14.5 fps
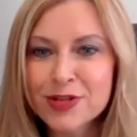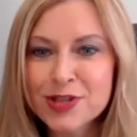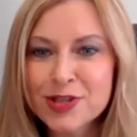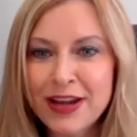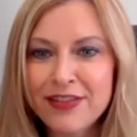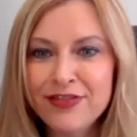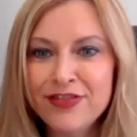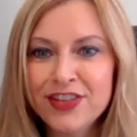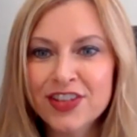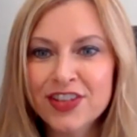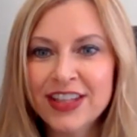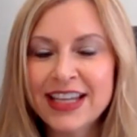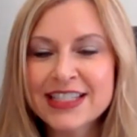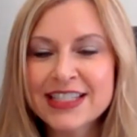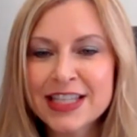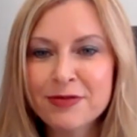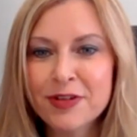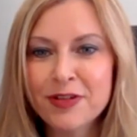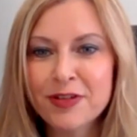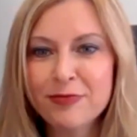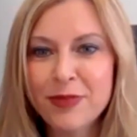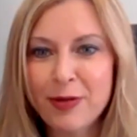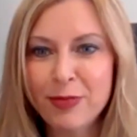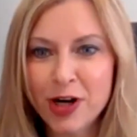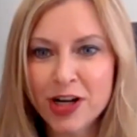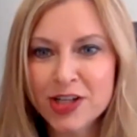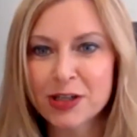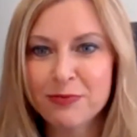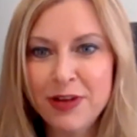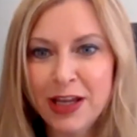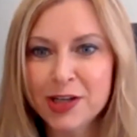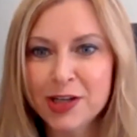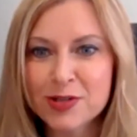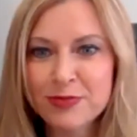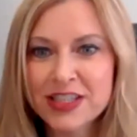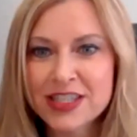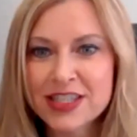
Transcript: So I feel like some of my project management